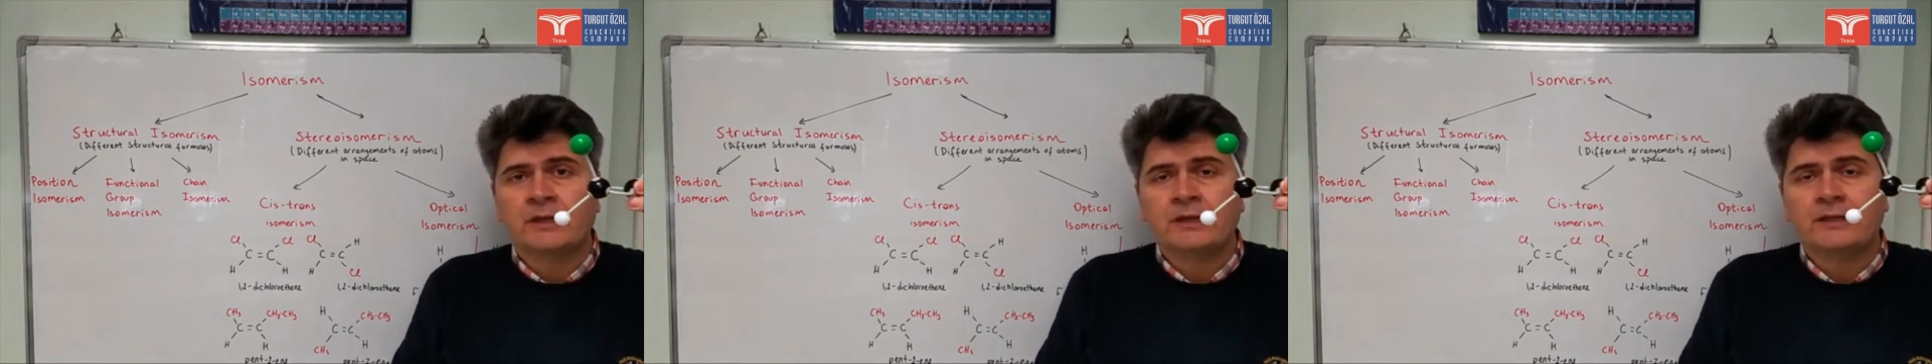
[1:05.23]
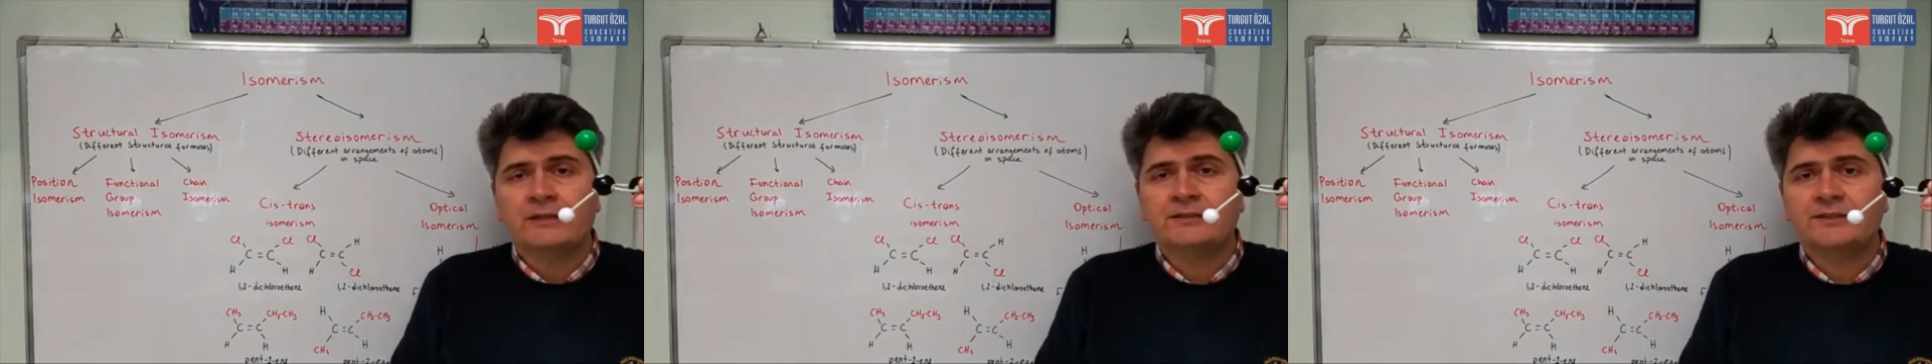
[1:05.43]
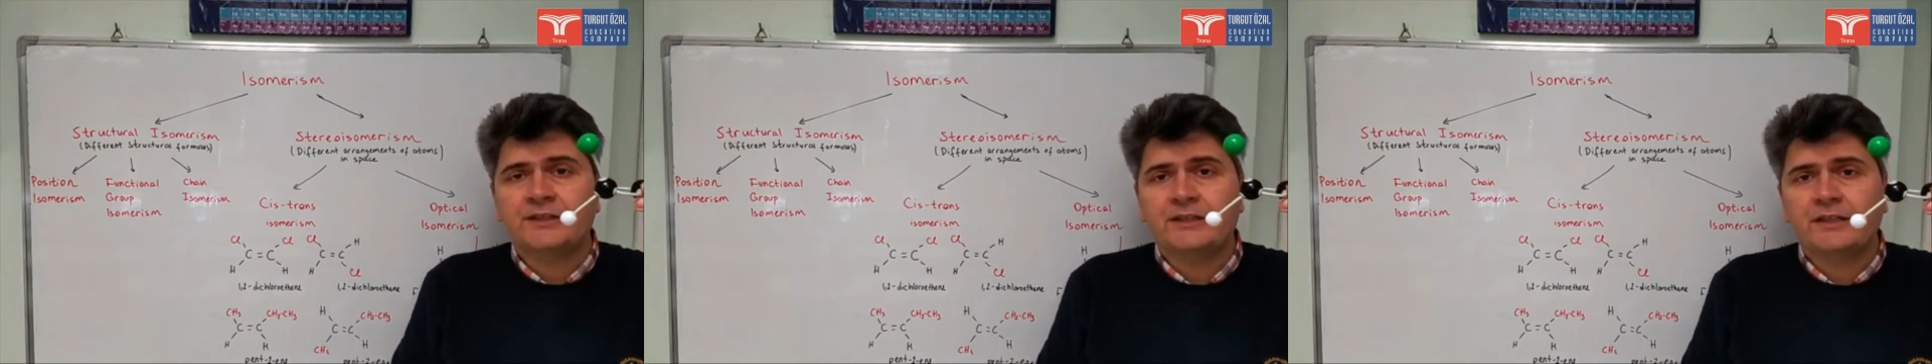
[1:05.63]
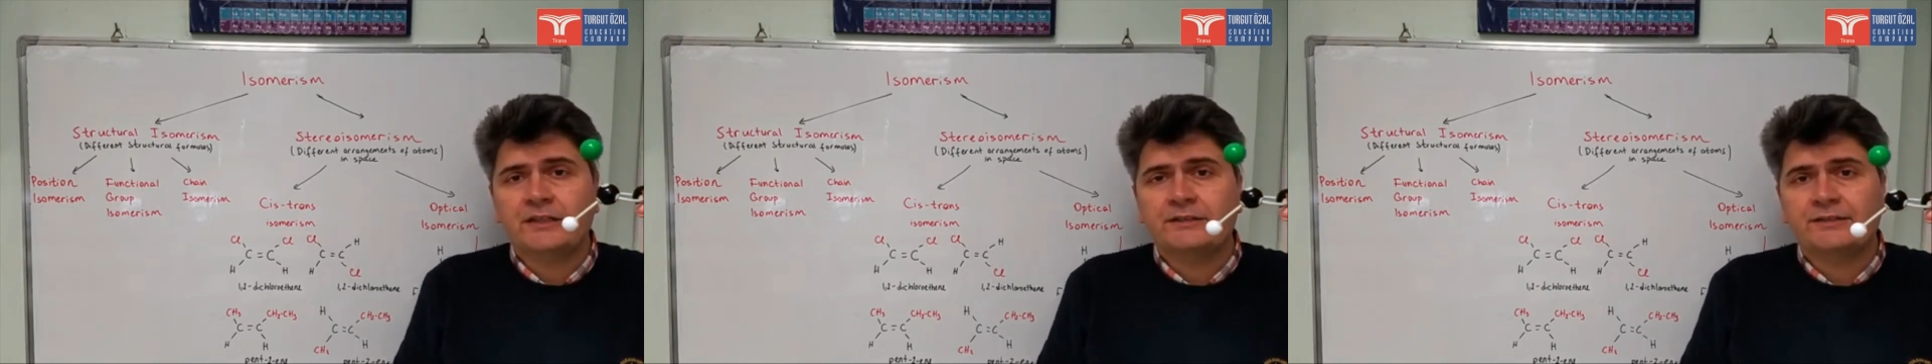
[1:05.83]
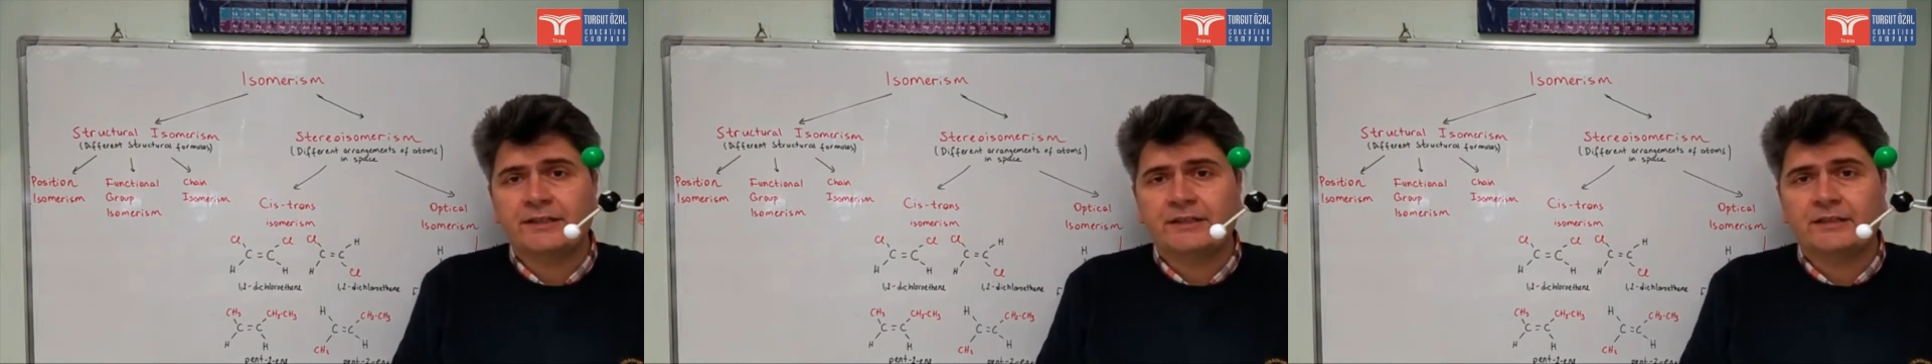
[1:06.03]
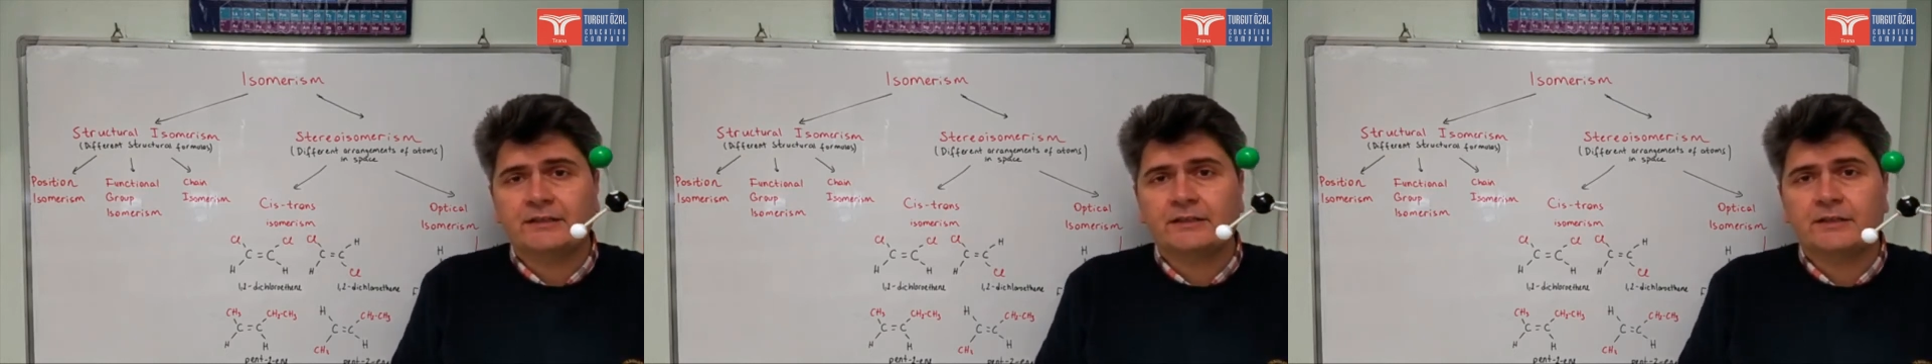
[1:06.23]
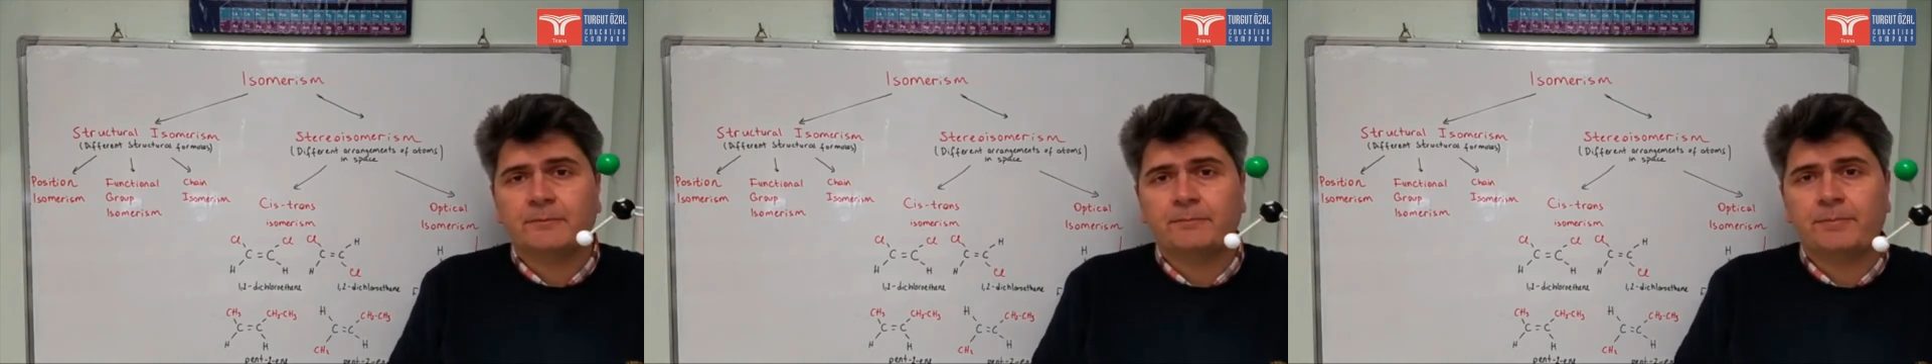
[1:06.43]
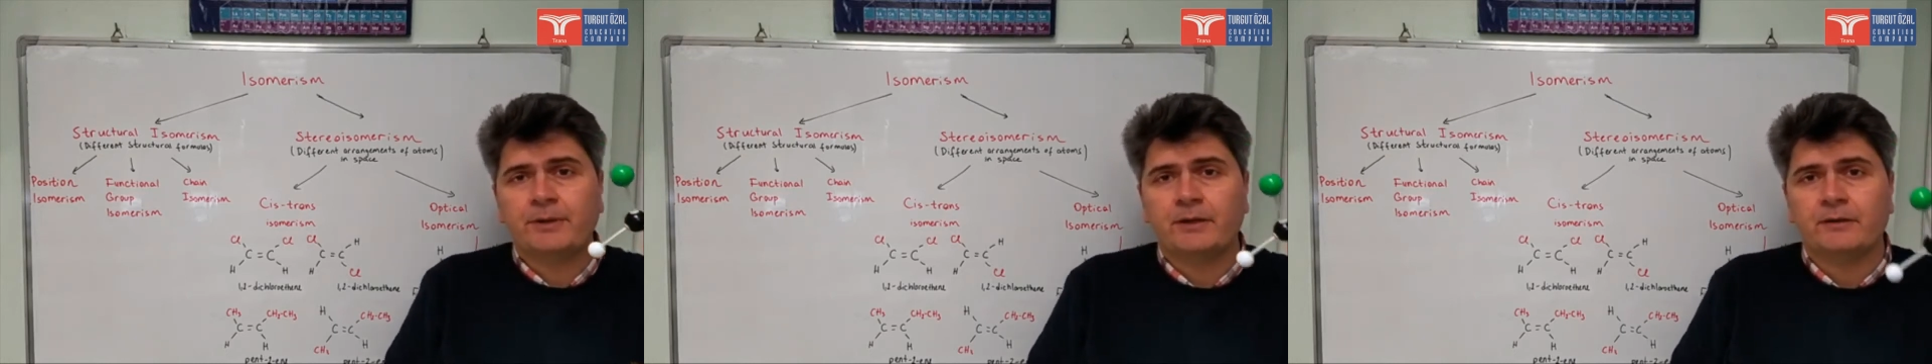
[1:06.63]
Let's check a second
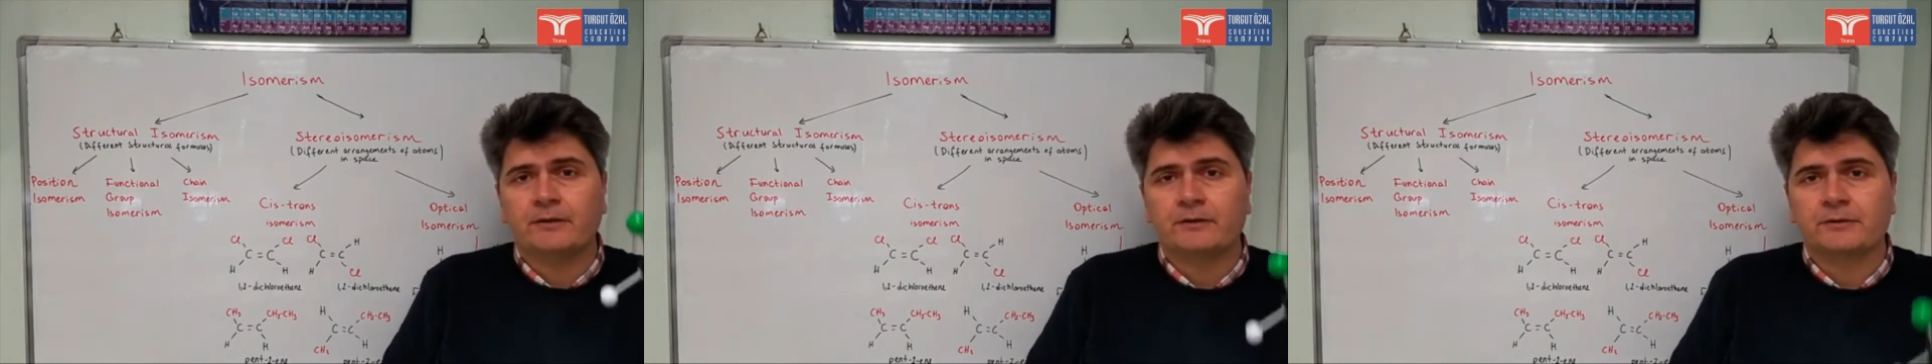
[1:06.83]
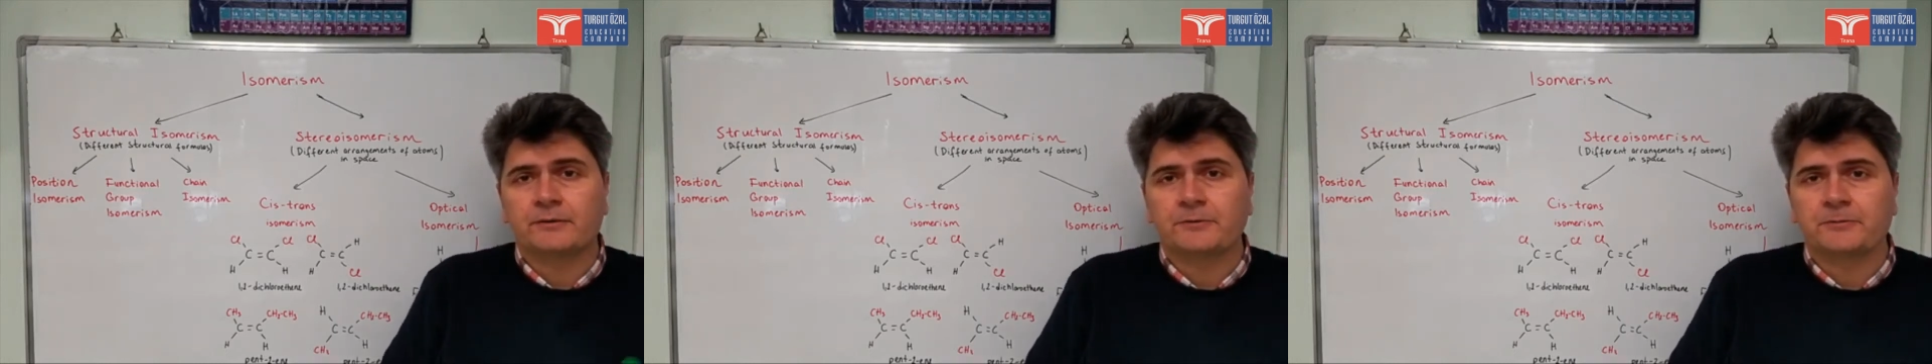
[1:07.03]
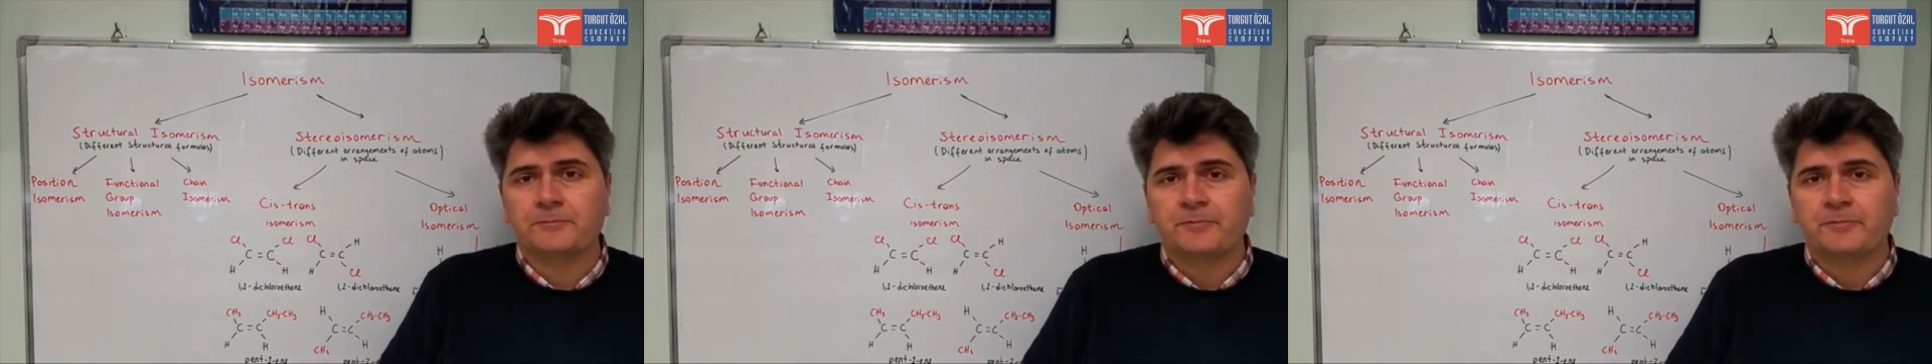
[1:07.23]
compound.